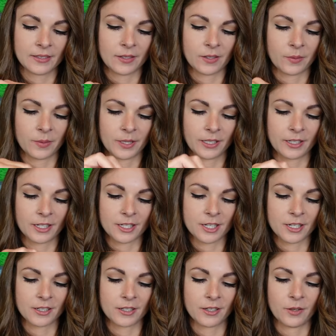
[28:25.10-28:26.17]
Oh my
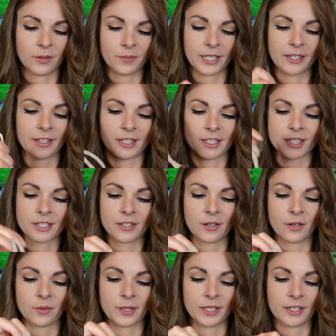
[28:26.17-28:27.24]
gosh. Oh my gosh.
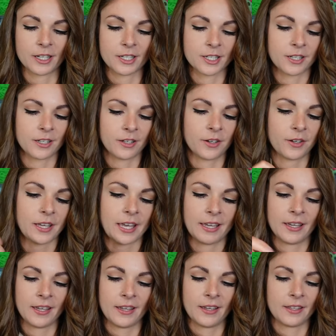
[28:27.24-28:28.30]
Oh my gosh. Okay,
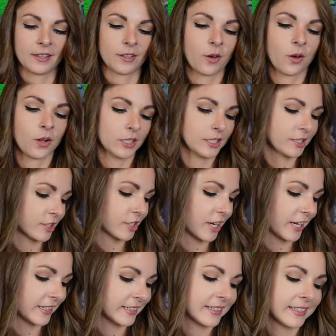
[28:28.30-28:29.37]
the hole is
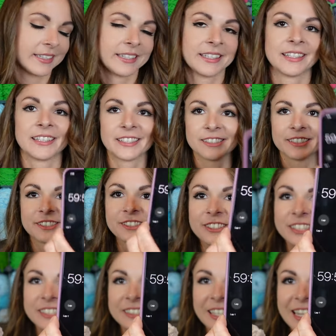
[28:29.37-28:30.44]
shut. There's
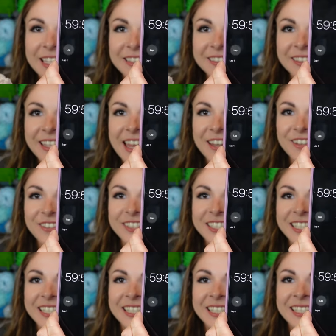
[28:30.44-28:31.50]
three seconds
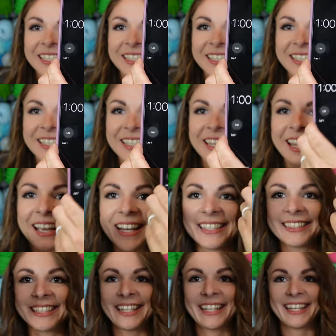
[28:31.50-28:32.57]
left. I
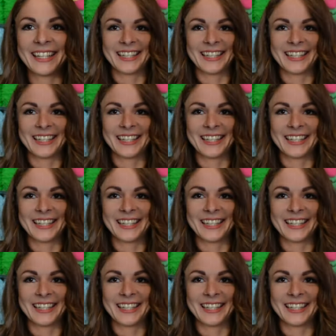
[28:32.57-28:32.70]
did it.